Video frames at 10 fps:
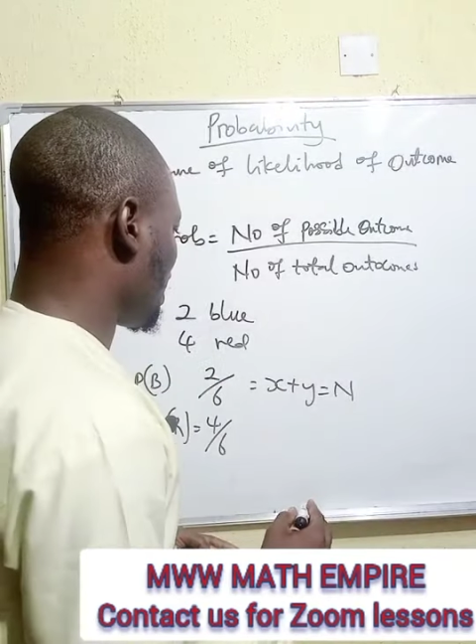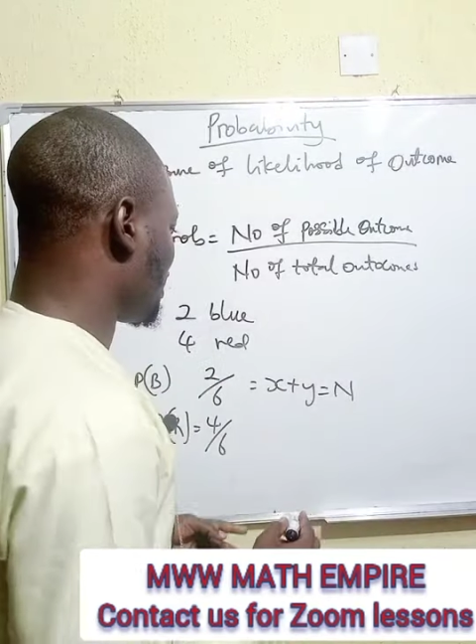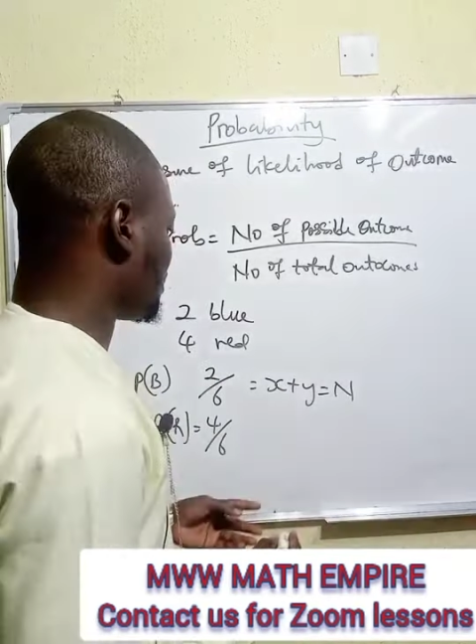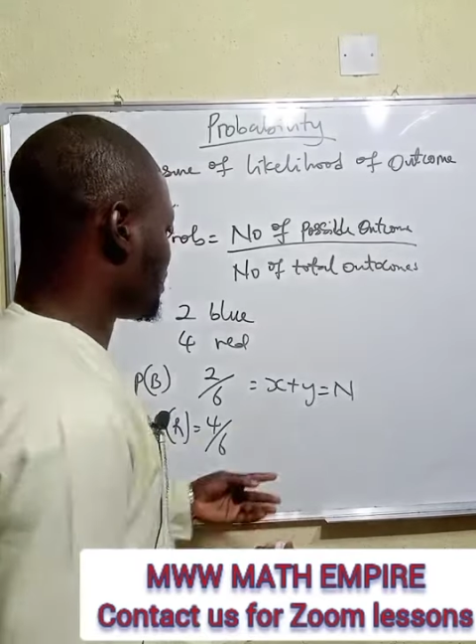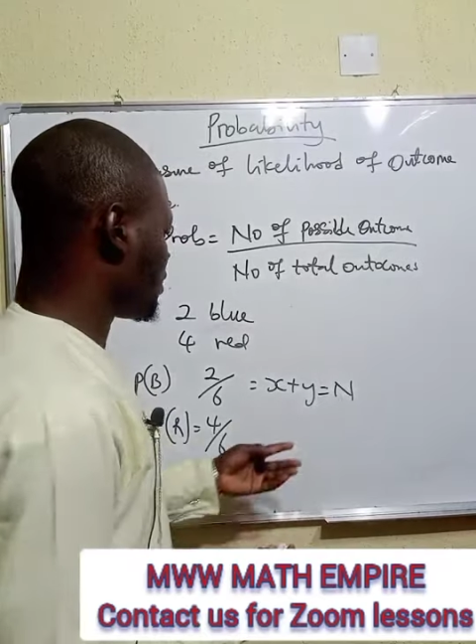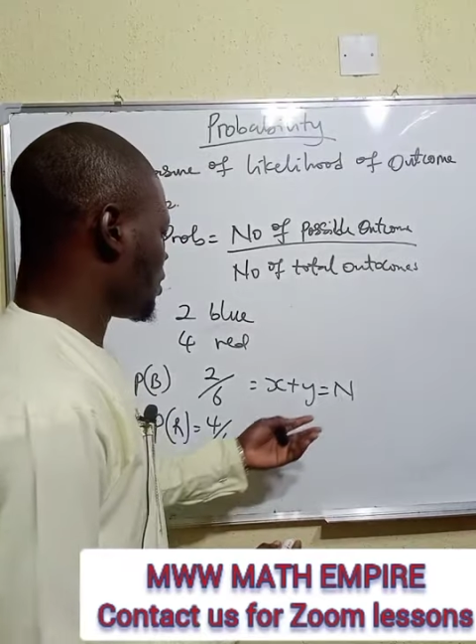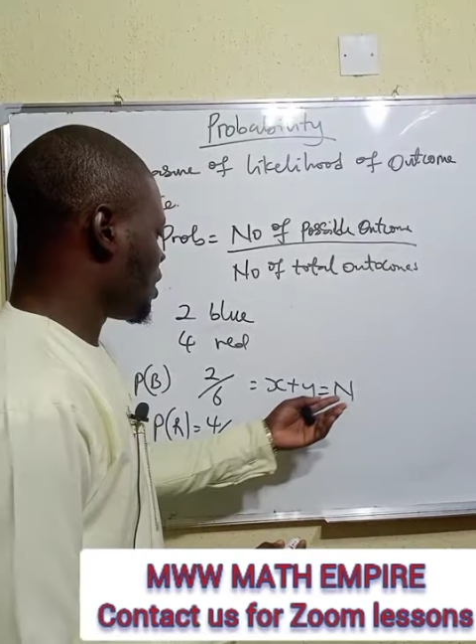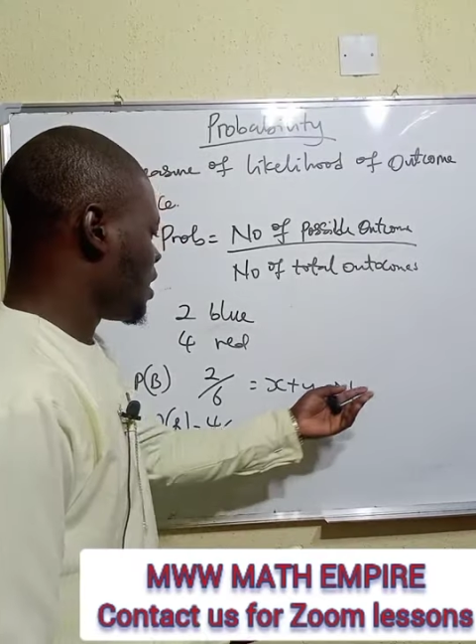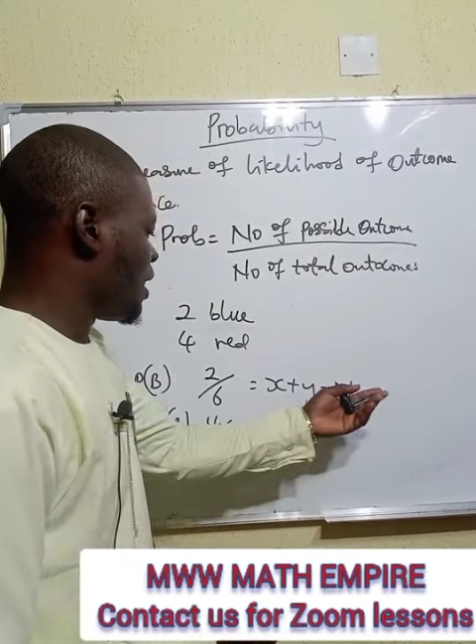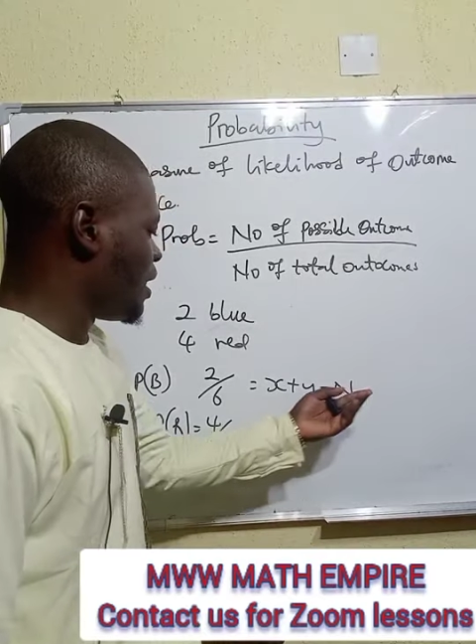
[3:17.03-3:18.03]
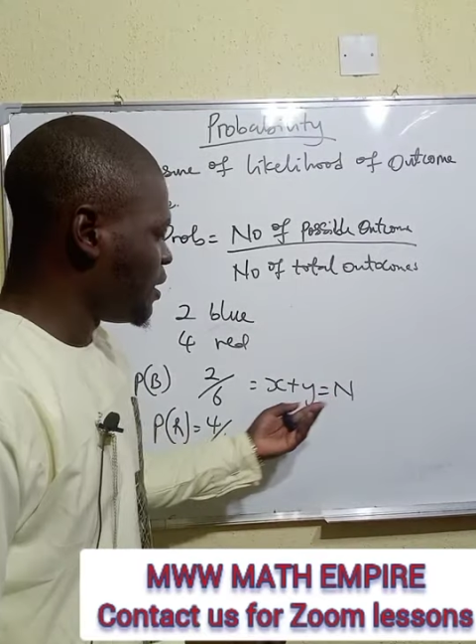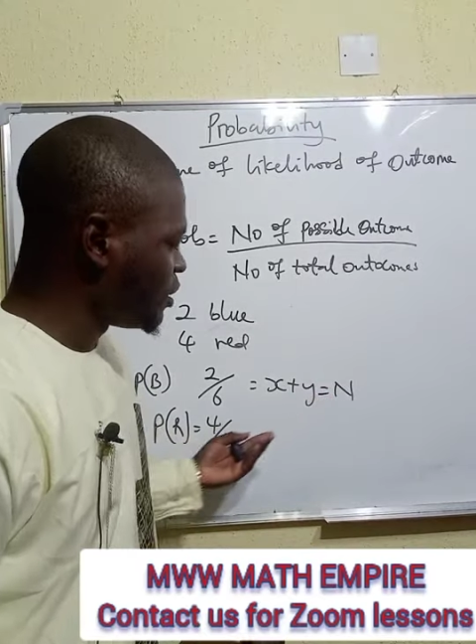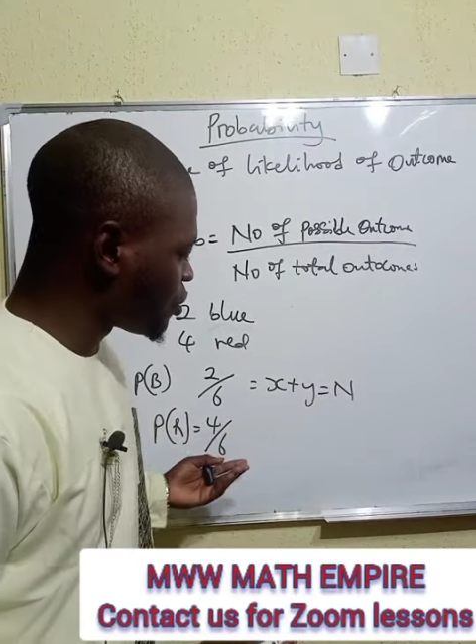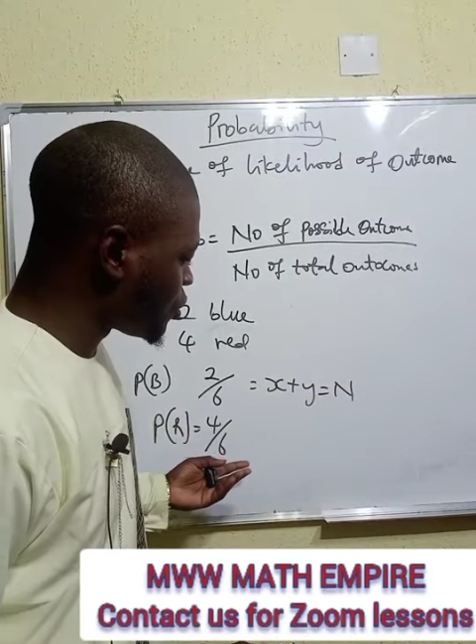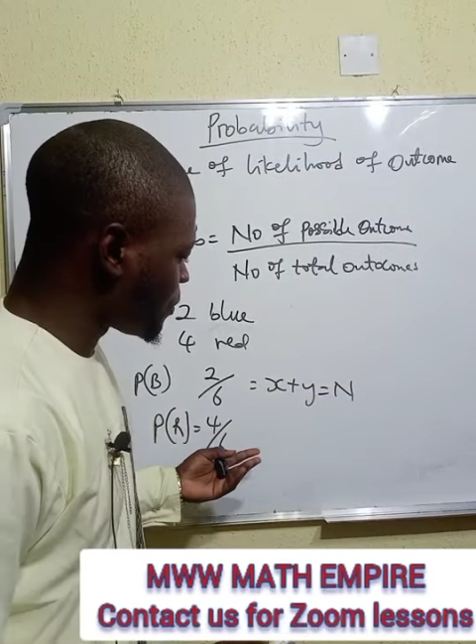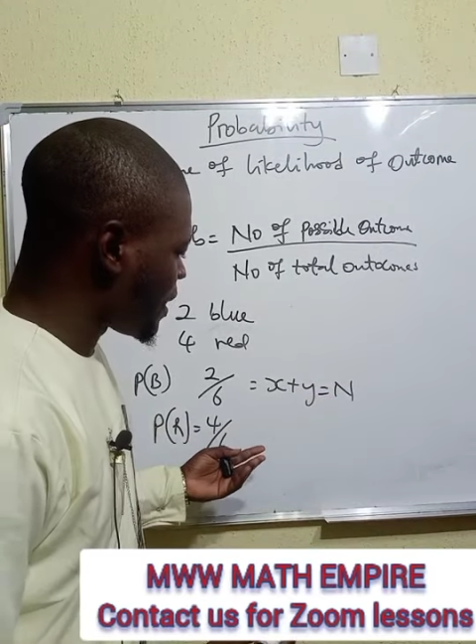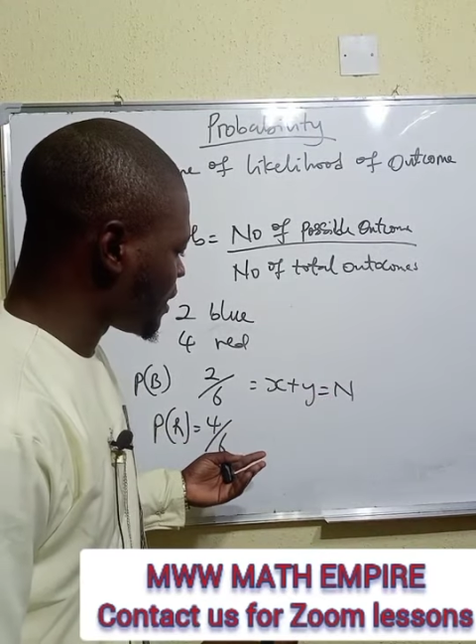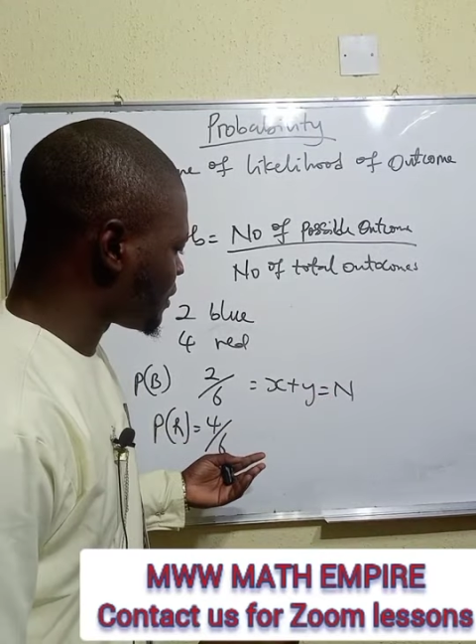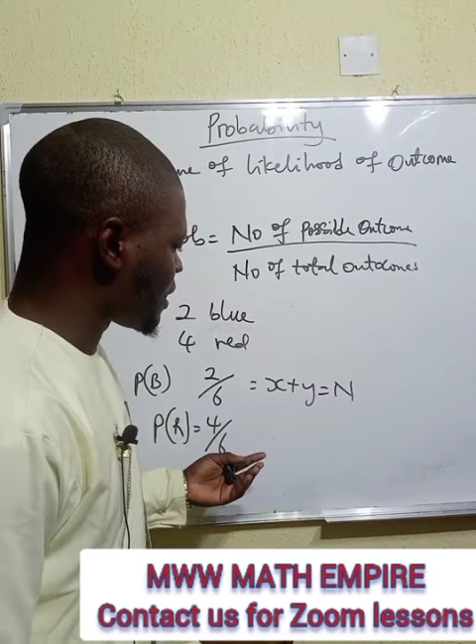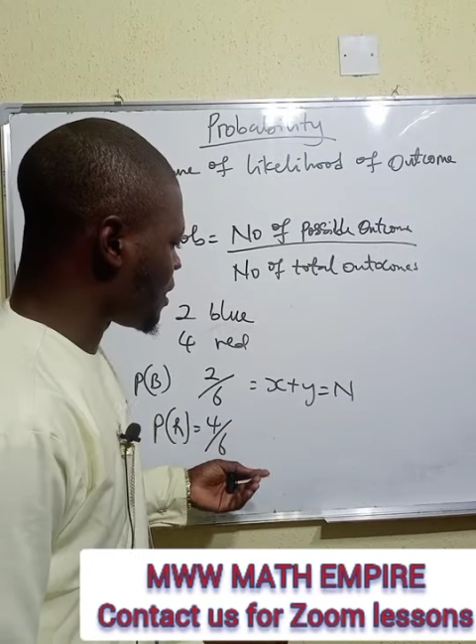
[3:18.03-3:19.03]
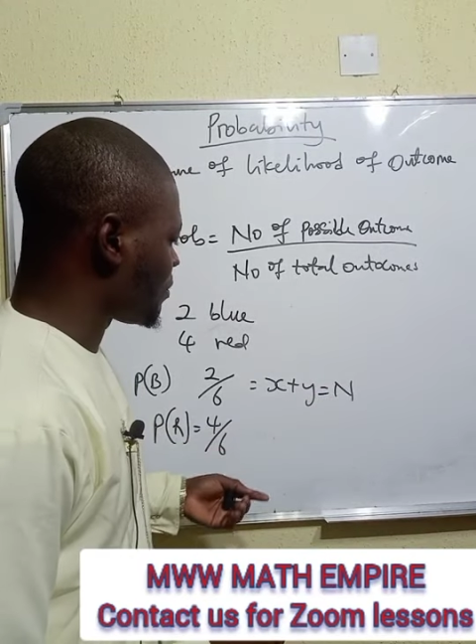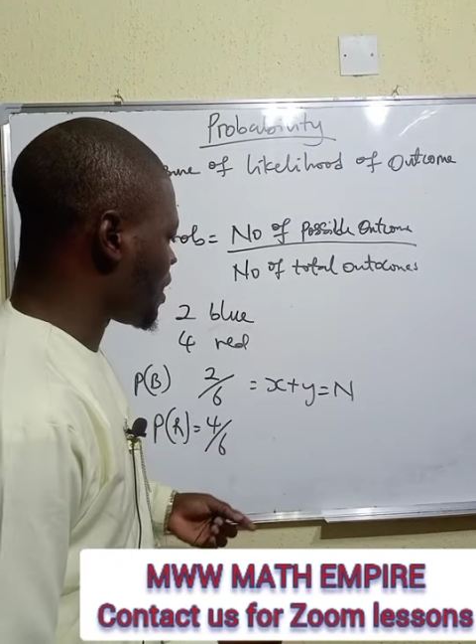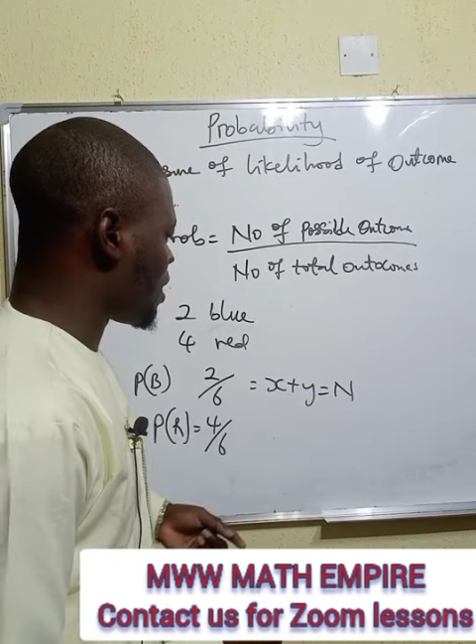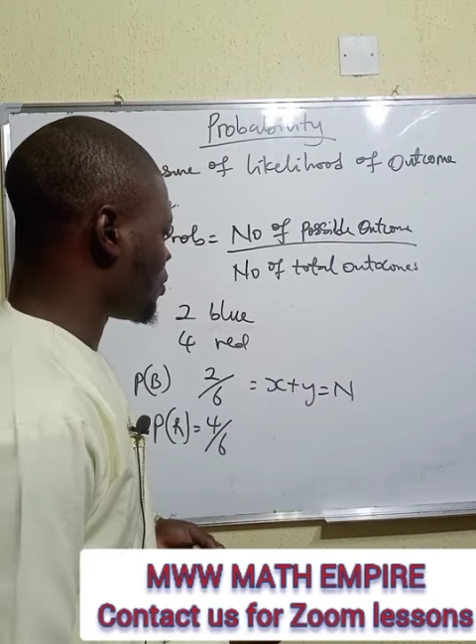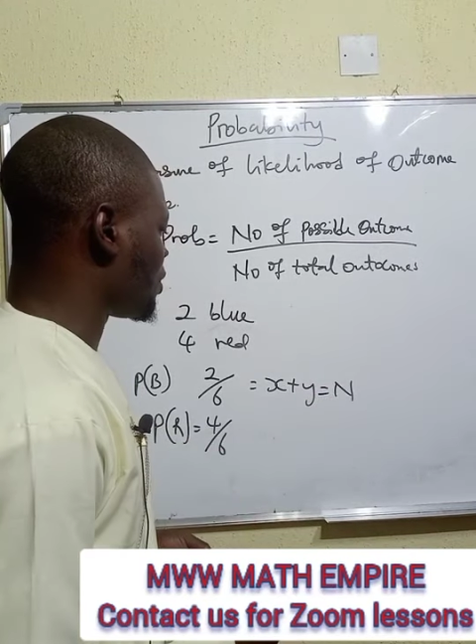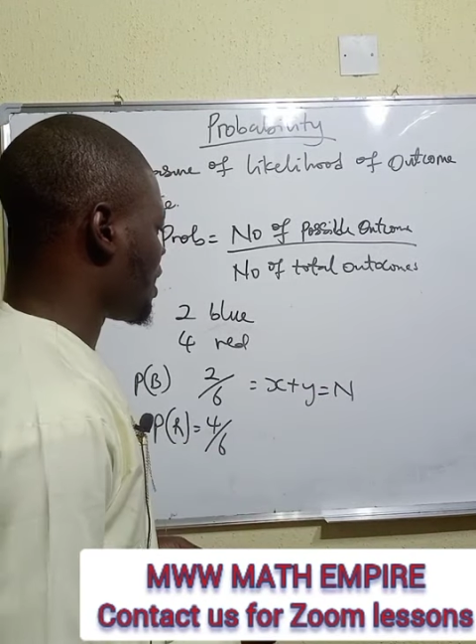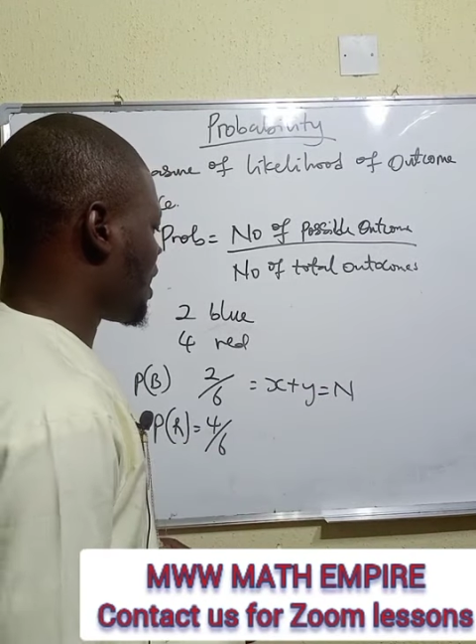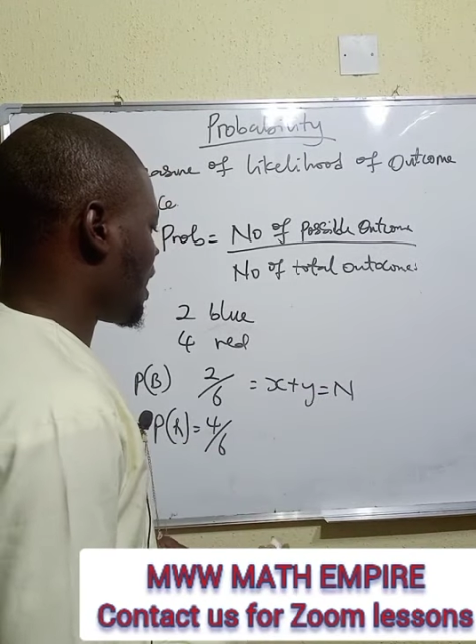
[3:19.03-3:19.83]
And in this algebraic term now,